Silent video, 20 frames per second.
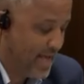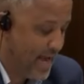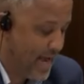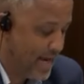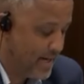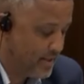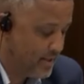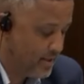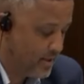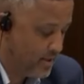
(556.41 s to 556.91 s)

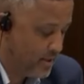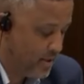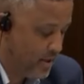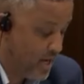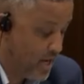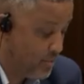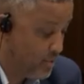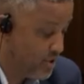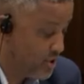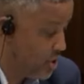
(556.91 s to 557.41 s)
that
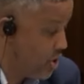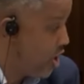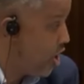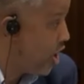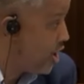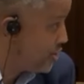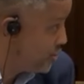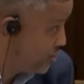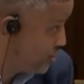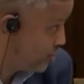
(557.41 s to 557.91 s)
it was an
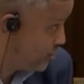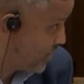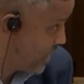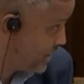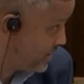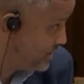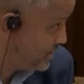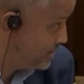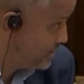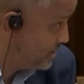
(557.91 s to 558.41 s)

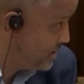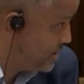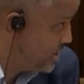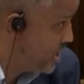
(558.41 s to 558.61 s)
autocorrect.